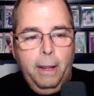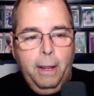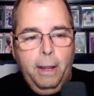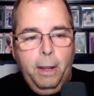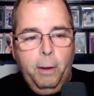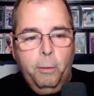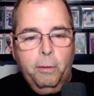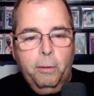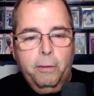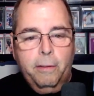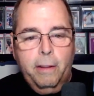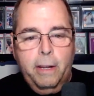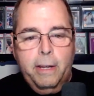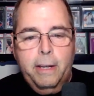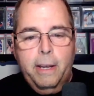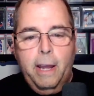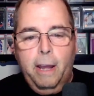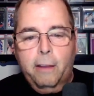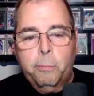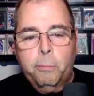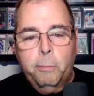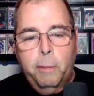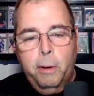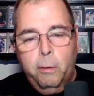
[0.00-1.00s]
it was a
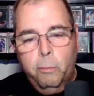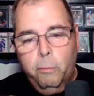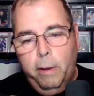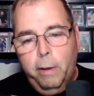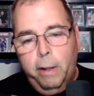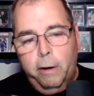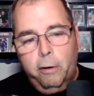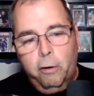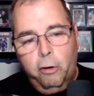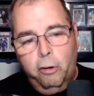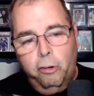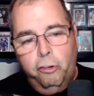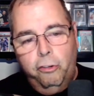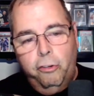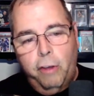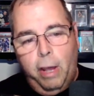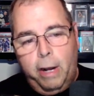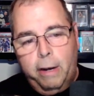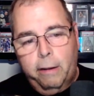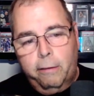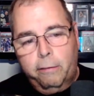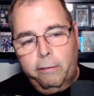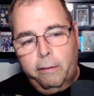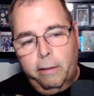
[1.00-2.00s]
Desmond Ridder
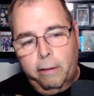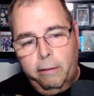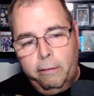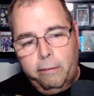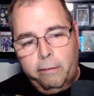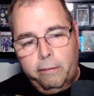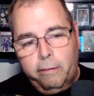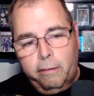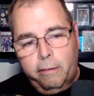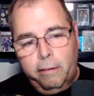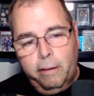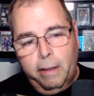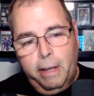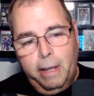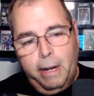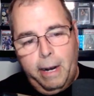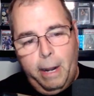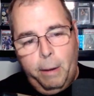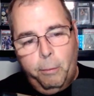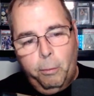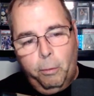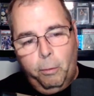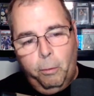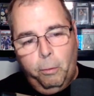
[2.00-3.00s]
Genesis, and
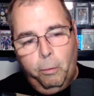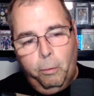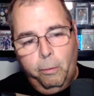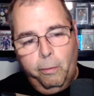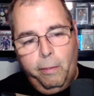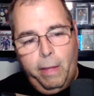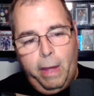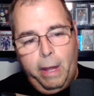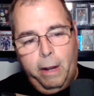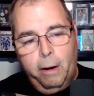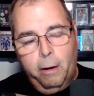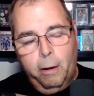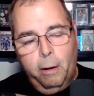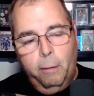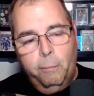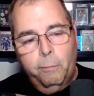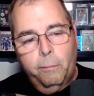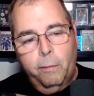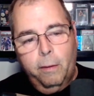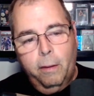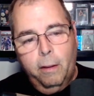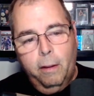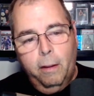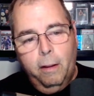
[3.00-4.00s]
I will hold that up.
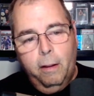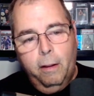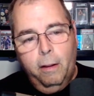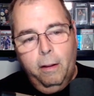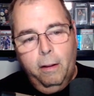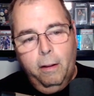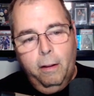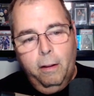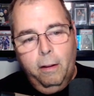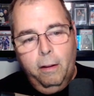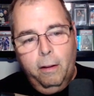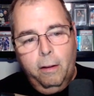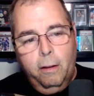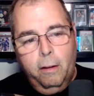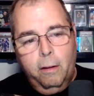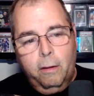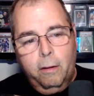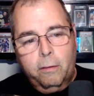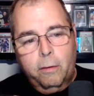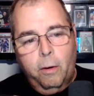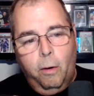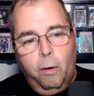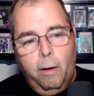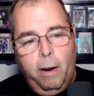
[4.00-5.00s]

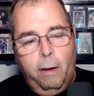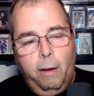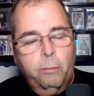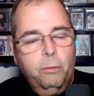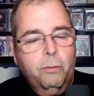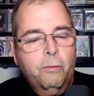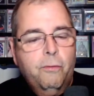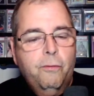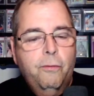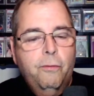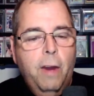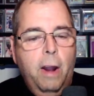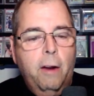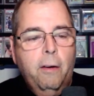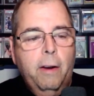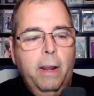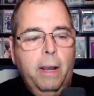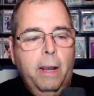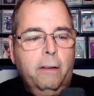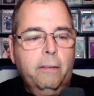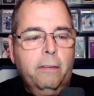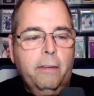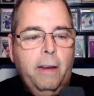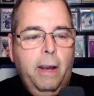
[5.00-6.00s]
So I was very
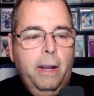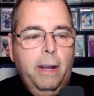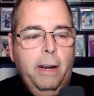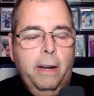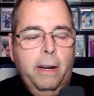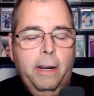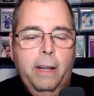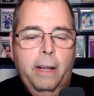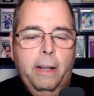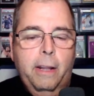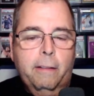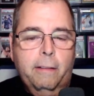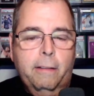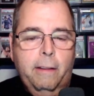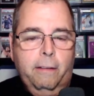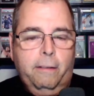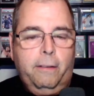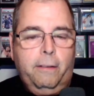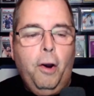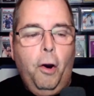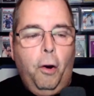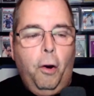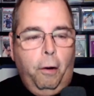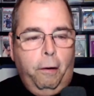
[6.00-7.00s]
excited to hit this
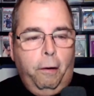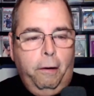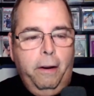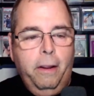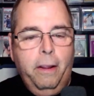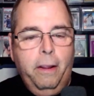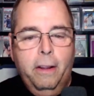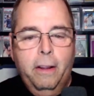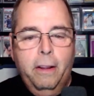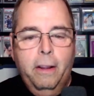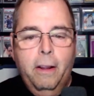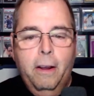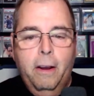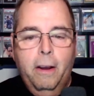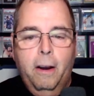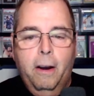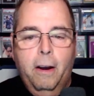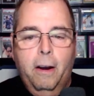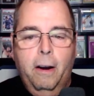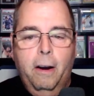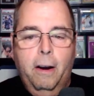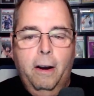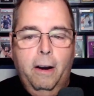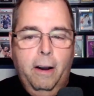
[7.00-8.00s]
card.
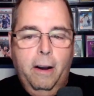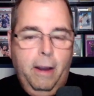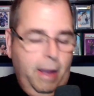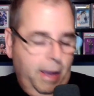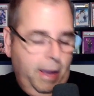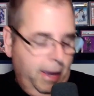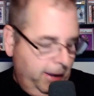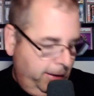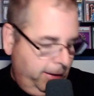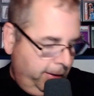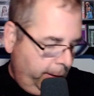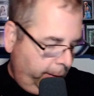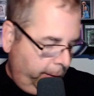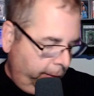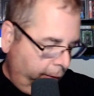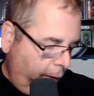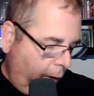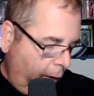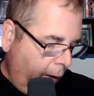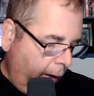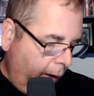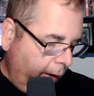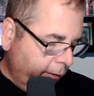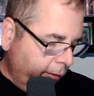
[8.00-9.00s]
And there was
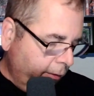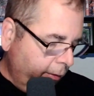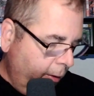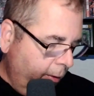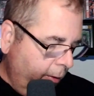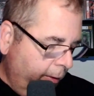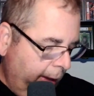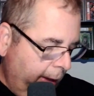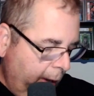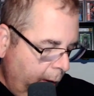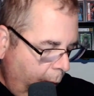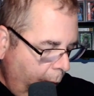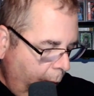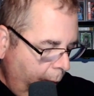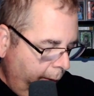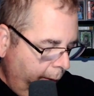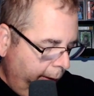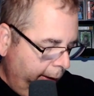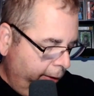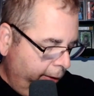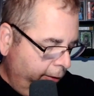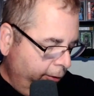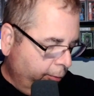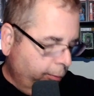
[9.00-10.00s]
also the
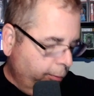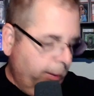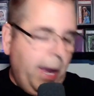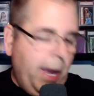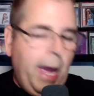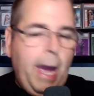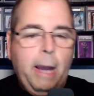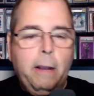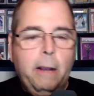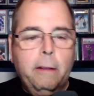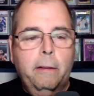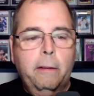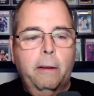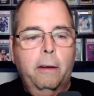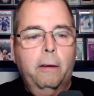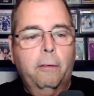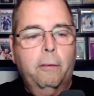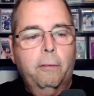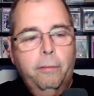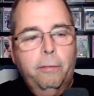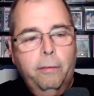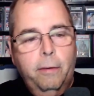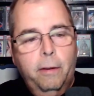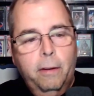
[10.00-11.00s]
orange
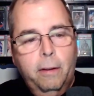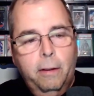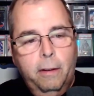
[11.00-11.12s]
reactive